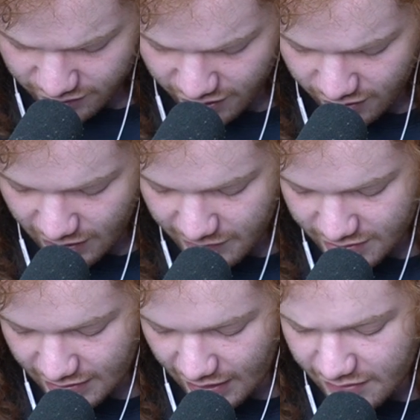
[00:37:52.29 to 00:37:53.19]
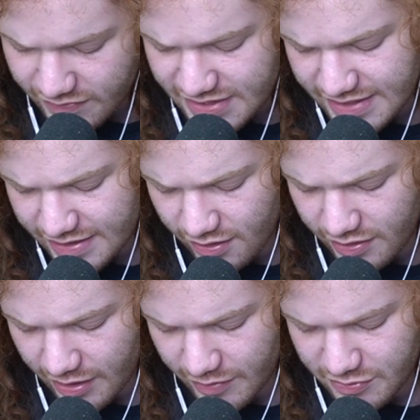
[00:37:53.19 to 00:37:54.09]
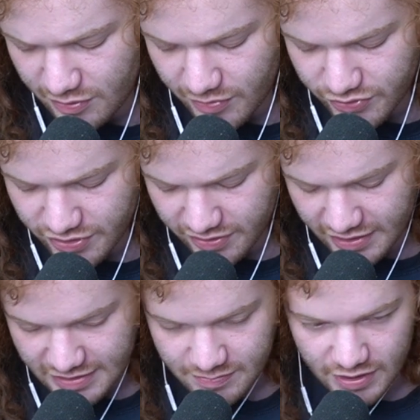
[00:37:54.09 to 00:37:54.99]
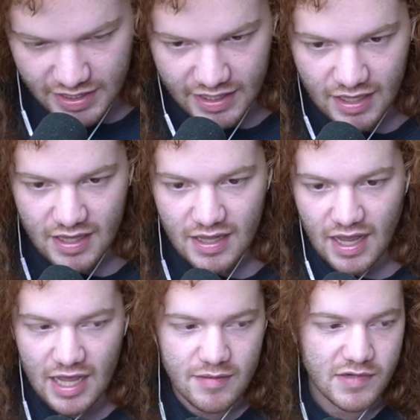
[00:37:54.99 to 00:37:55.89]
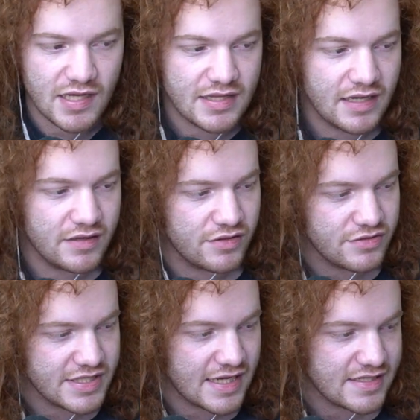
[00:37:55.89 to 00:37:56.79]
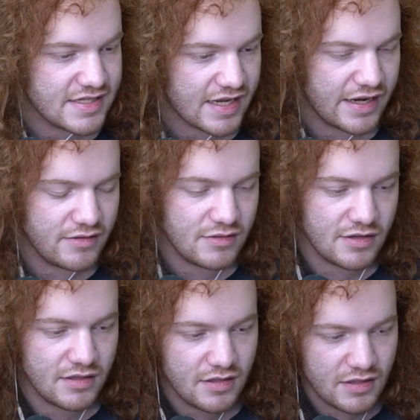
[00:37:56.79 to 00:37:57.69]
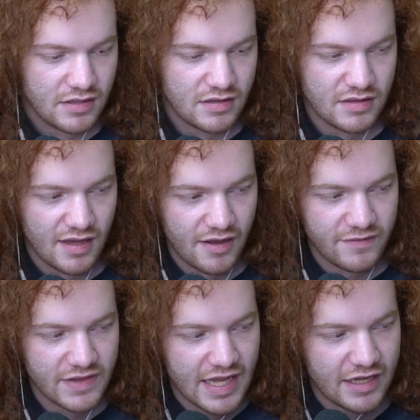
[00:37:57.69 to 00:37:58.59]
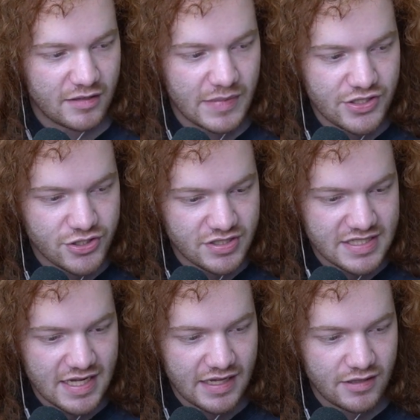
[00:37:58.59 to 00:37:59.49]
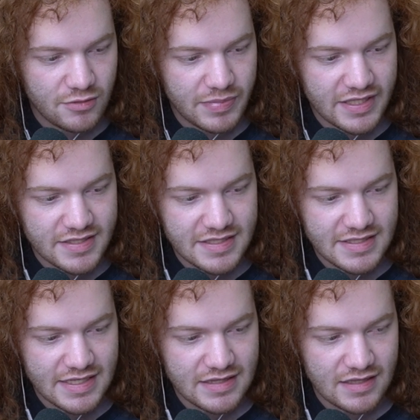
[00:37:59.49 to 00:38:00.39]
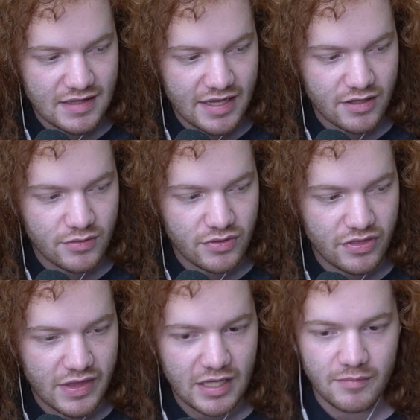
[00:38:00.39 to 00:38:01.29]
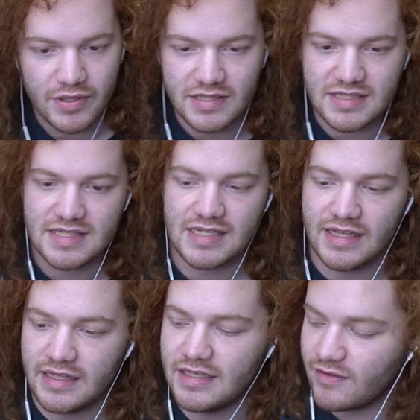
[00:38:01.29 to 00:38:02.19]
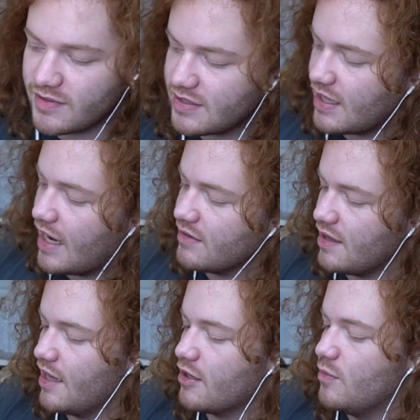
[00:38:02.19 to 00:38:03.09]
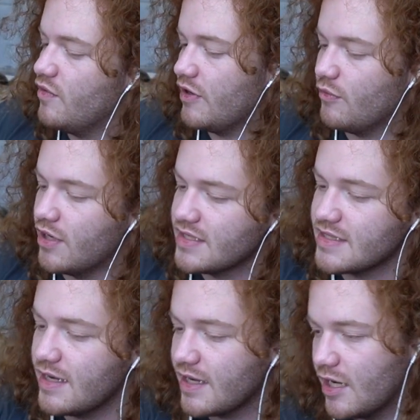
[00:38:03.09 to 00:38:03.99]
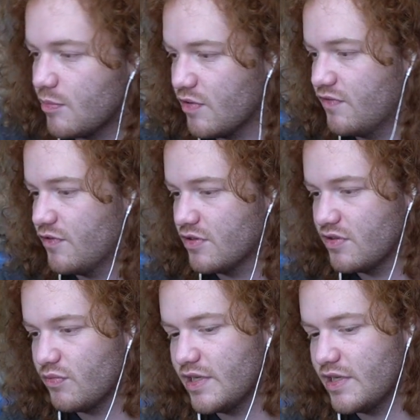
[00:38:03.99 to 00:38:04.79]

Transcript: don't know. I'm not that, I haven't seen all that much promotional things, but like, I am not that enthusiastic. I don't love the animation style because it's like the Lego thing, but it's slightly different than how the Lego movie was. And I kind of preferred the